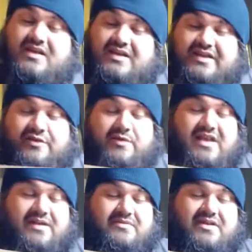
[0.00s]
You can get
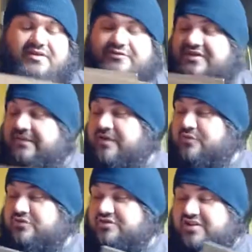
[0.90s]
him to do stuff he
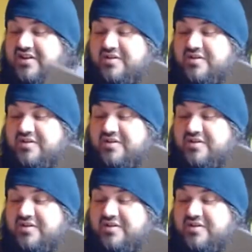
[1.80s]
wants to do,